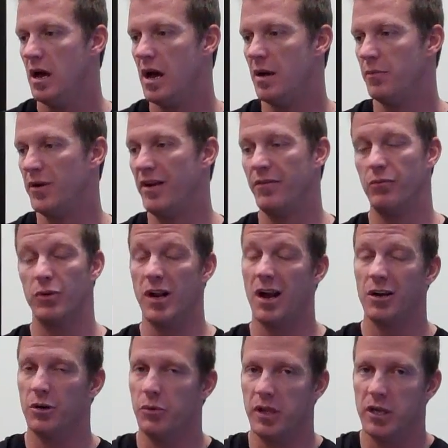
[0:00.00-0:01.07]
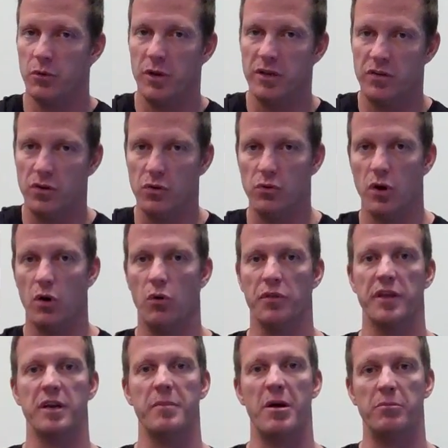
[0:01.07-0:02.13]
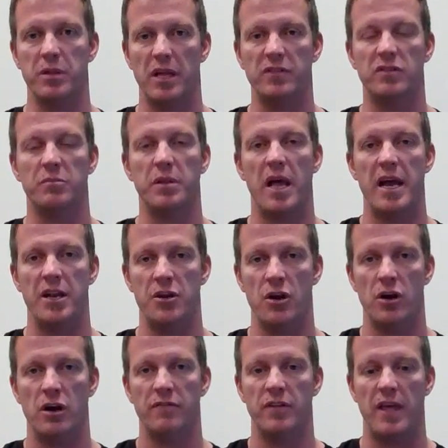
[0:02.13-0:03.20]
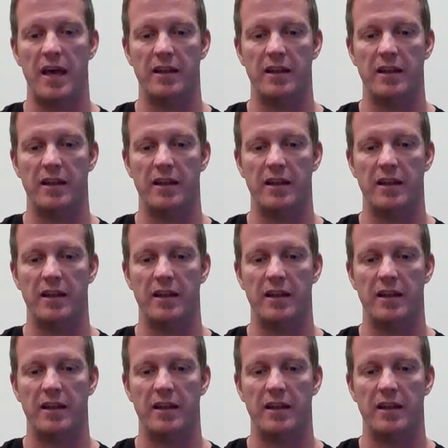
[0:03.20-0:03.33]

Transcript: We're not going to really go into a whole thing about blood supply and nerve.